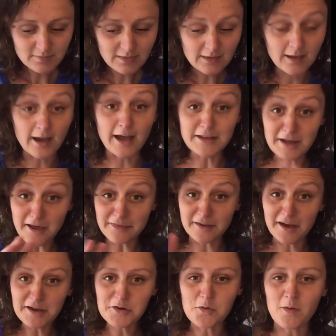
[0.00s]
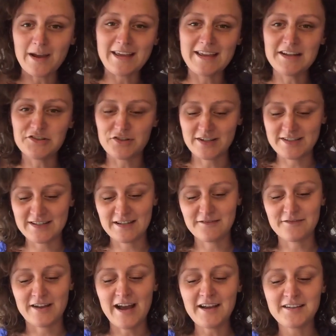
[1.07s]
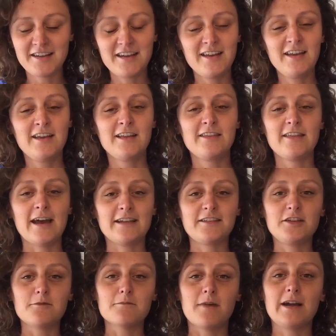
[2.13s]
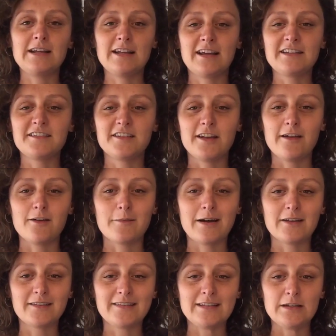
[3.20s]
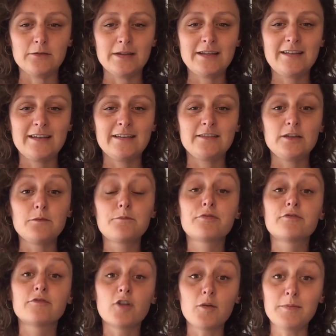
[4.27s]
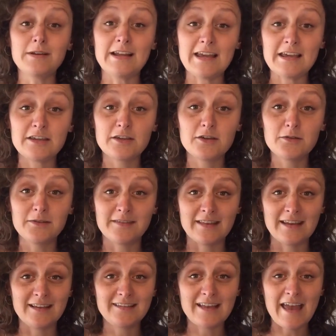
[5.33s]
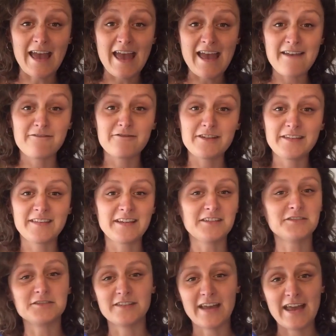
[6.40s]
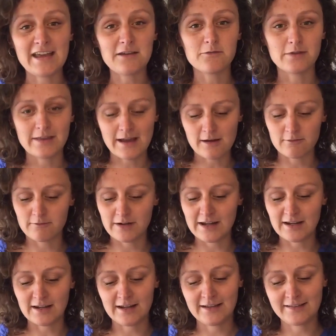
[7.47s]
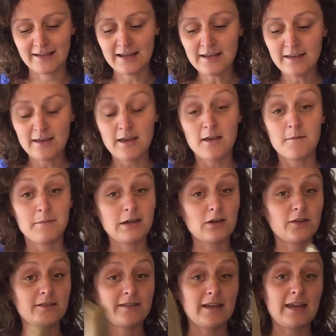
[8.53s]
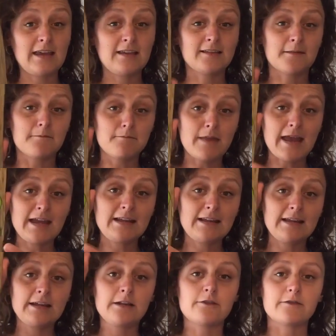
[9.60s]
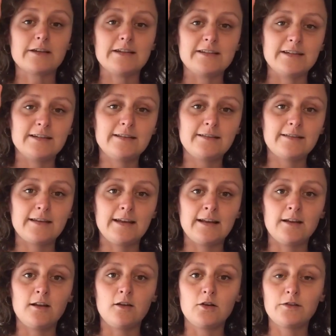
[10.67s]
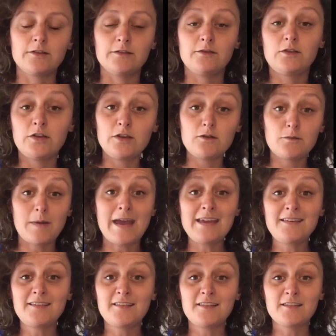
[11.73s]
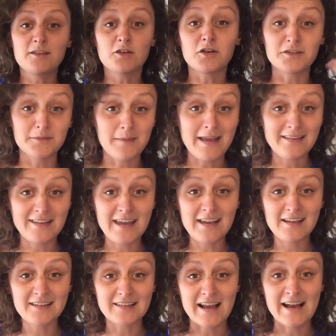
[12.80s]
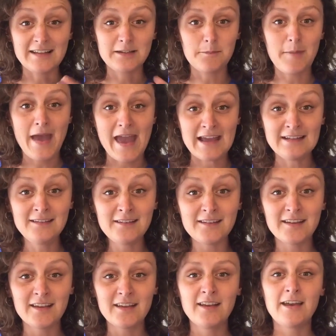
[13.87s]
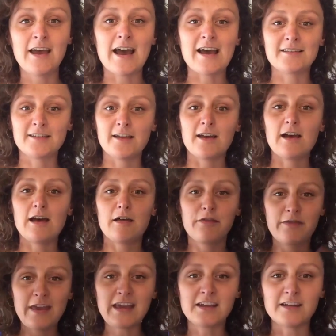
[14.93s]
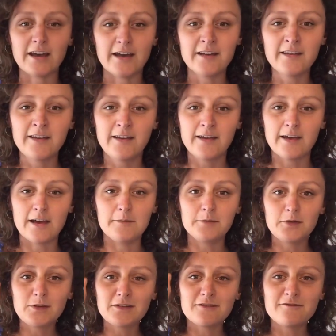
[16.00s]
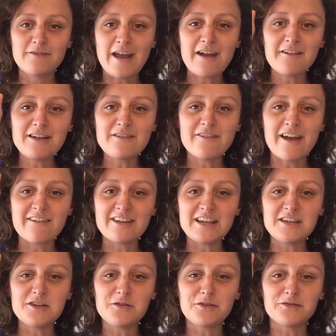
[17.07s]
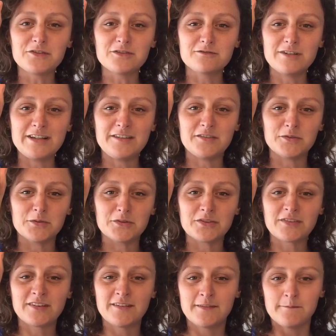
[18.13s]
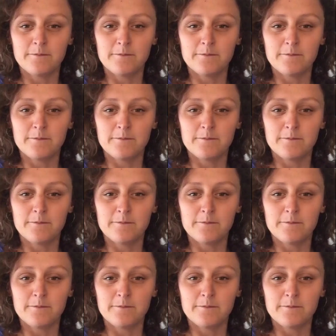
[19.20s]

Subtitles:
Another quite interesting fact that you might like to know about seaweed is you probably use this every single day without realising, because it is a main ingredient in a lot of toothpastes, cosmetics and paint as a thickener. So it's a very, very useful resource.